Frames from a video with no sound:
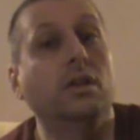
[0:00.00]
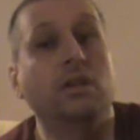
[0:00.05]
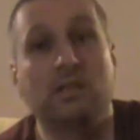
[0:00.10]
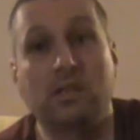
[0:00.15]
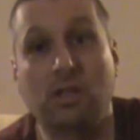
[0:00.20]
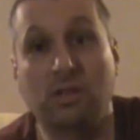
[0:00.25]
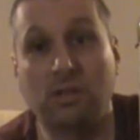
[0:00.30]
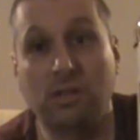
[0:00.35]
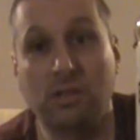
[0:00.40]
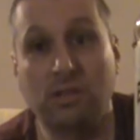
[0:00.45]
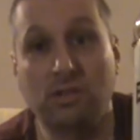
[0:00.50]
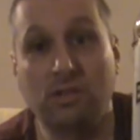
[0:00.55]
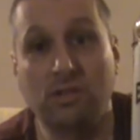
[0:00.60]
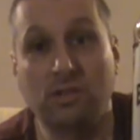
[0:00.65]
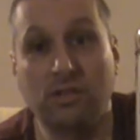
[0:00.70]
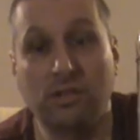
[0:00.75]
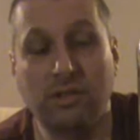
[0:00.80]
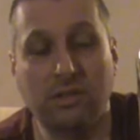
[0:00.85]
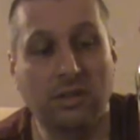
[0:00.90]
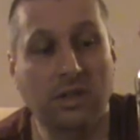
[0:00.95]
tell you the
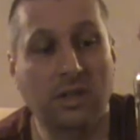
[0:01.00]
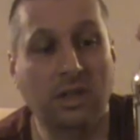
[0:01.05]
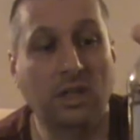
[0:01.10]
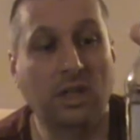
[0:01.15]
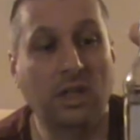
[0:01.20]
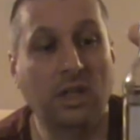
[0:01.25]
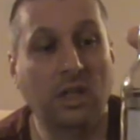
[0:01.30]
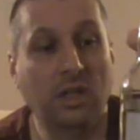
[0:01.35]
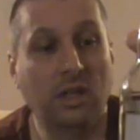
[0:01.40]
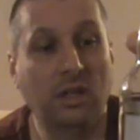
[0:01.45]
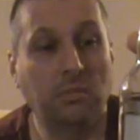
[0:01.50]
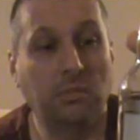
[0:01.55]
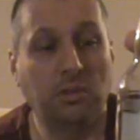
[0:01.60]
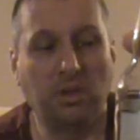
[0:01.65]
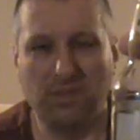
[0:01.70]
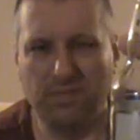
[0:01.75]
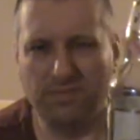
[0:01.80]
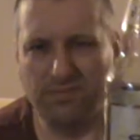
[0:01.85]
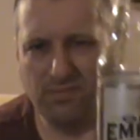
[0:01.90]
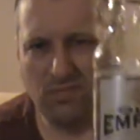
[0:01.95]
truth.
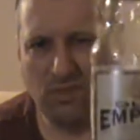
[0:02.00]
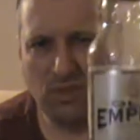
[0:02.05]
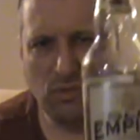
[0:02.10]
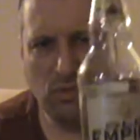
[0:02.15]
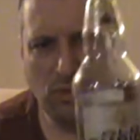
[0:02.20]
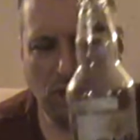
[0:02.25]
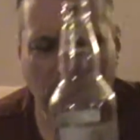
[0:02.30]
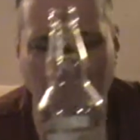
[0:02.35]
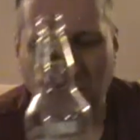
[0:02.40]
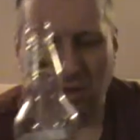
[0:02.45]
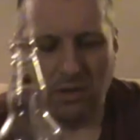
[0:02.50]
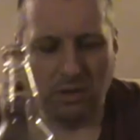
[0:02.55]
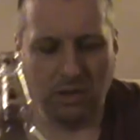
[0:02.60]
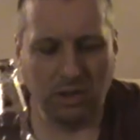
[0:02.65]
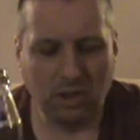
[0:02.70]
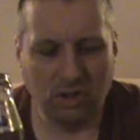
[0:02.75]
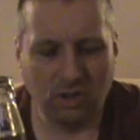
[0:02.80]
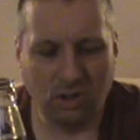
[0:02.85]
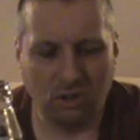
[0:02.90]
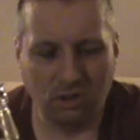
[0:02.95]
But really, really
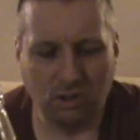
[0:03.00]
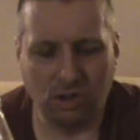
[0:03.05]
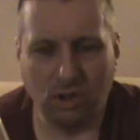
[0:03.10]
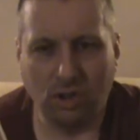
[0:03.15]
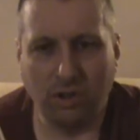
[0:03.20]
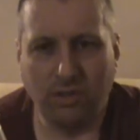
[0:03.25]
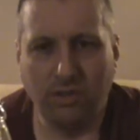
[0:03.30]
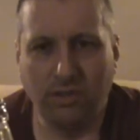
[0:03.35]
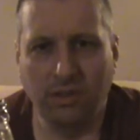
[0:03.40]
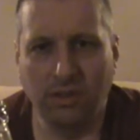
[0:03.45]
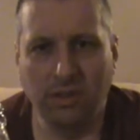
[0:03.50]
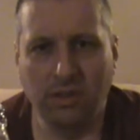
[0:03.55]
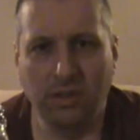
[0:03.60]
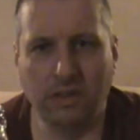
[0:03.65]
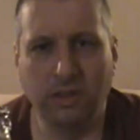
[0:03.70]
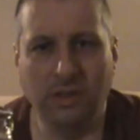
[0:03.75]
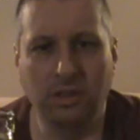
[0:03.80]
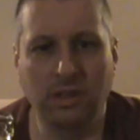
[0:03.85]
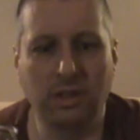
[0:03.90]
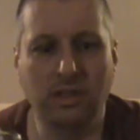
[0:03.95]
stunk stuff.
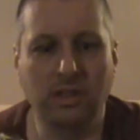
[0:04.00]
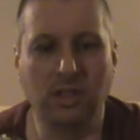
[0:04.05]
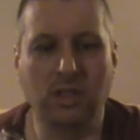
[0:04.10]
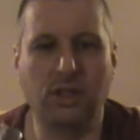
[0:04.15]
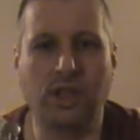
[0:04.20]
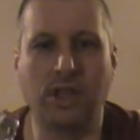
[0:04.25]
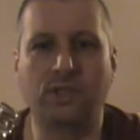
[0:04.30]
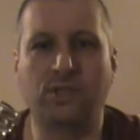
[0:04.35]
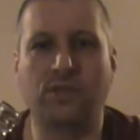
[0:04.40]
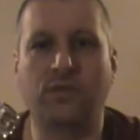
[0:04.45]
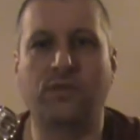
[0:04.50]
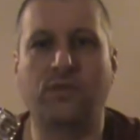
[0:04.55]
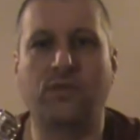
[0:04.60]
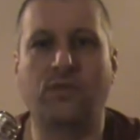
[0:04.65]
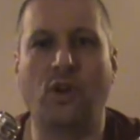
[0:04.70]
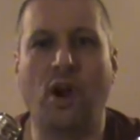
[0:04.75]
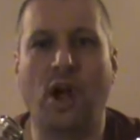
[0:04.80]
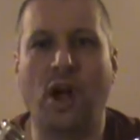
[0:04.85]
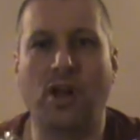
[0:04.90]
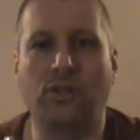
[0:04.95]
The days of the
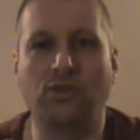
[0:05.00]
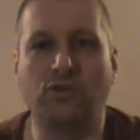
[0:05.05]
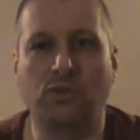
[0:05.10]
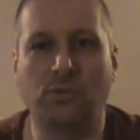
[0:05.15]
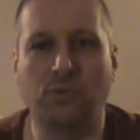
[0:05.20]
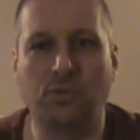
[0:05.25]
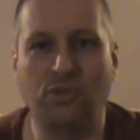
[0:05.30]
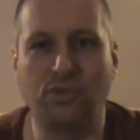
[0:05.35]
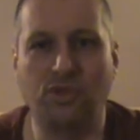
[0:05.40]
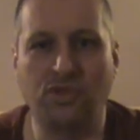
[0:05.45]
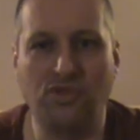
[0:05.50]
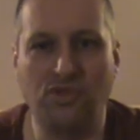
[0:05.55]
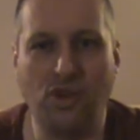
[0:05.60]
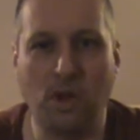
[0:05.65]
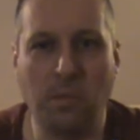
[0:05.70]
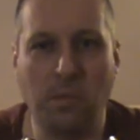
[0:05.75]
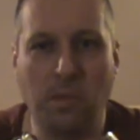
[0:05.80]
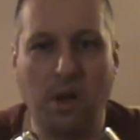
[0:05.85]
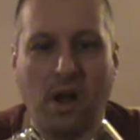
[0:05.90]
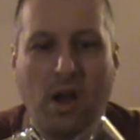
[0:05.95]
Raj and British
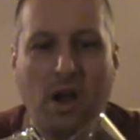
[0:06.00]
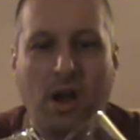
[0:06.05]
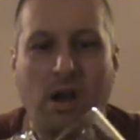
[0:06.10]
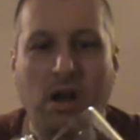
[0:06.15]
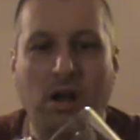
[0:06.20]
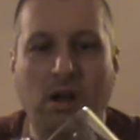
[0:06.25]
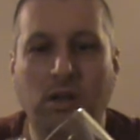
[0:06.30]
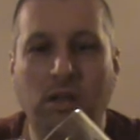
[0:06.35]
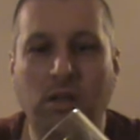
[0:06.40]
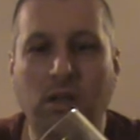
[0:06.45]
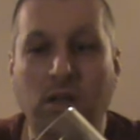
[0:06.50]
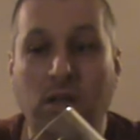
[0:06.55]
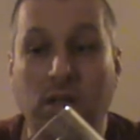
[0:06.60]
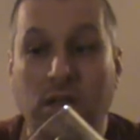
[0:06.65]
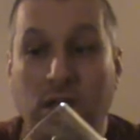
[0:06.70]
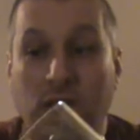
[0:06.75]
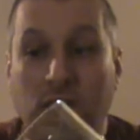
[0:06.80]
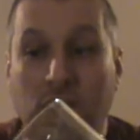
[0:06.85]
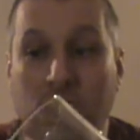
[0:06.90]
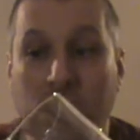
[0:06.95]
Empire.
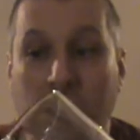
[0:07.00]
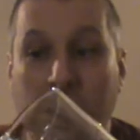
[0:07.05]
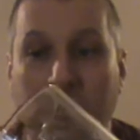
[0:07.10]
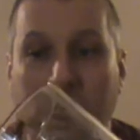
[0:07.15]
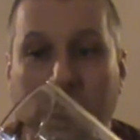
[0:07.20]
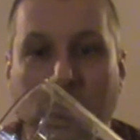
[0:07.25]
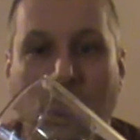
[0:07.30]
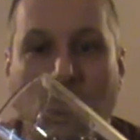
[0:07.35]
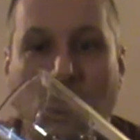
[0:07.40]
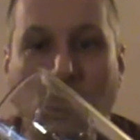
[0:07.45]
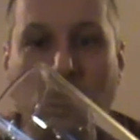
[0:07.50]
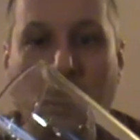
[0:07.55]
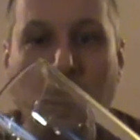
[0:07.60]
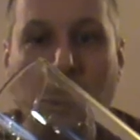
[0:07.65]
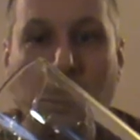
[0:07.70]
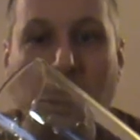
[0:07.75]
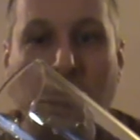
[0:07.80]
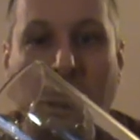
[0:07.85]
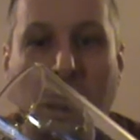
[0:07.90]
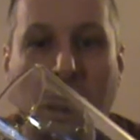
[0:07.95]
It's the old
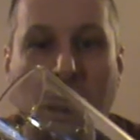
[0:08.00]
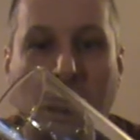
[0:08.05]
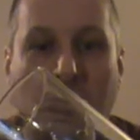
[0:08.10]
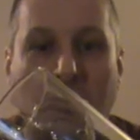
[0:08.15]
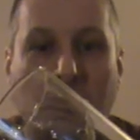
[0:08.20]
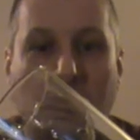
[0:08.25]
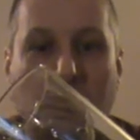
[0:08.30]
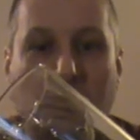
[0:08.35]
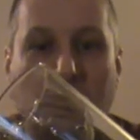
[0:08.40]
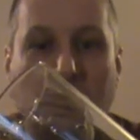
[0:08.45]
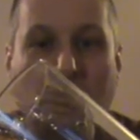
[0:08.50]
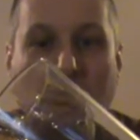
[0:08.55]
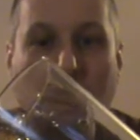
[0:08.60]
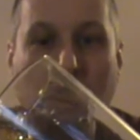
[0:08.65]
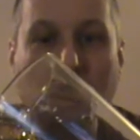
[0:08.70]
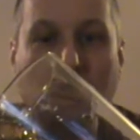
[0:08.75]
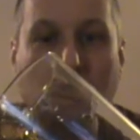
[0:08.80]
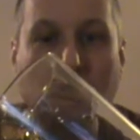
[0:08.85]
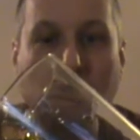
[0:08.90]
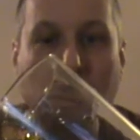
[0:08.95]
empire, and why
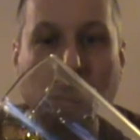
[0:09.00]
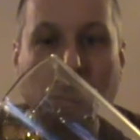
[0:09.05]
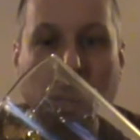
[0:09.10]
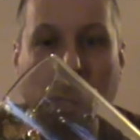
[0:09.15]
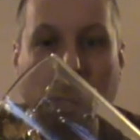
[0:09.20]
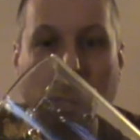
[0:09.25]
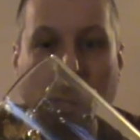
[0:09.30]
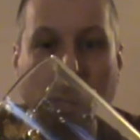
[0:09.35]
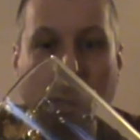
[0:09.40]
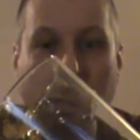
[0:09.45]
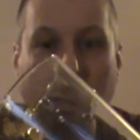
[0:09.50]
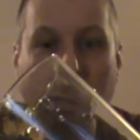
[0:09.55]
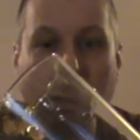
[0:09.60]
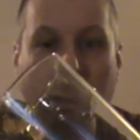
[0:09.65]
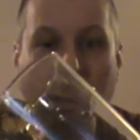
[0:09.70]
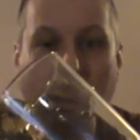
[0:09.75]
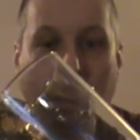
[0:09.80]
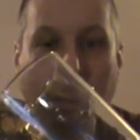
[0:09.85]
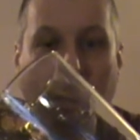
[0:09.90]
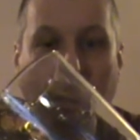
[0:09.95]
shouldn't it be?
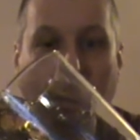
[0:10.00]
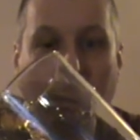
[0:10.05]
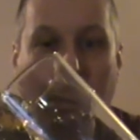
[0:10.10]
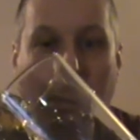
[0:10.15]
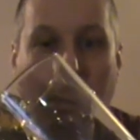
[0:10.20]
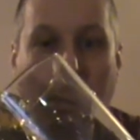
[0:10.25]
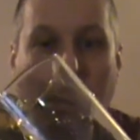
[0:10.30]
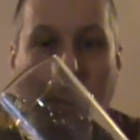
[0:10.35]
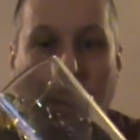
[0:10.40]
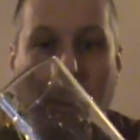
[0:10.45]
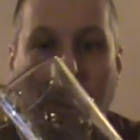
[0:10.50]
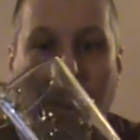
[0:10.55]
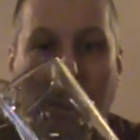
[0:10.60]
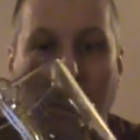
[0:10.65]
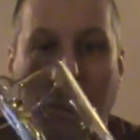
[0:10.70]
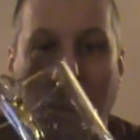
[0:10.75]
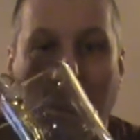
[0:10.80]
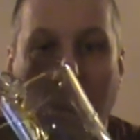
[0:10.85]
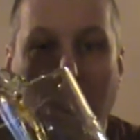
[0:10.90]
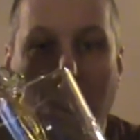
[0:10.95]

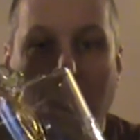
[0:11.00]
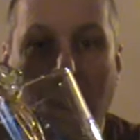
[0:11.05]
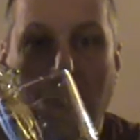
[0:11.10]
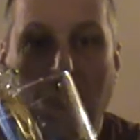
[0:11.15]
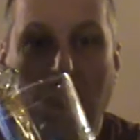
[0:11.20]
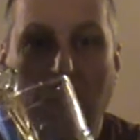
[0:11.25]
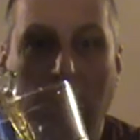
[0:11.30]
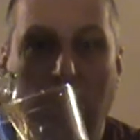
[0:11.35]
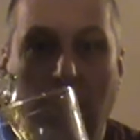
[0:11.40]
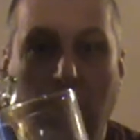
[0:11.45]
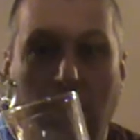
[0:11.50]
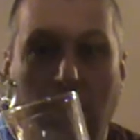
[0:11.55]
That's the way it used to